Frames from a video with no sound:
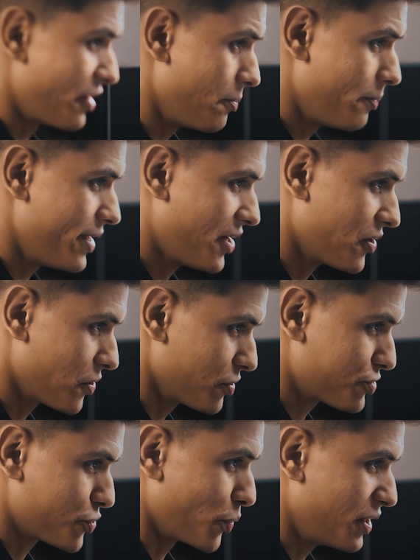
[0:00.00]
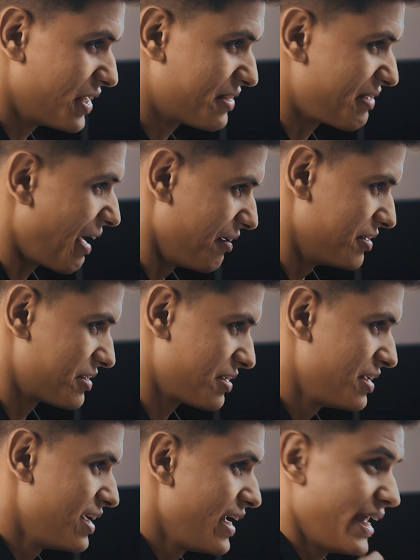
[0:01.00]
filmmaker or
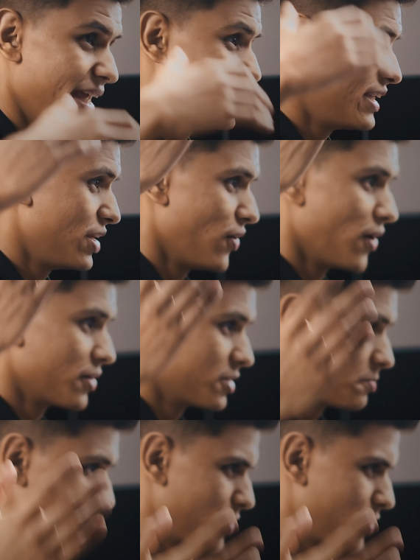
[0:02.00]
storyteller in the longer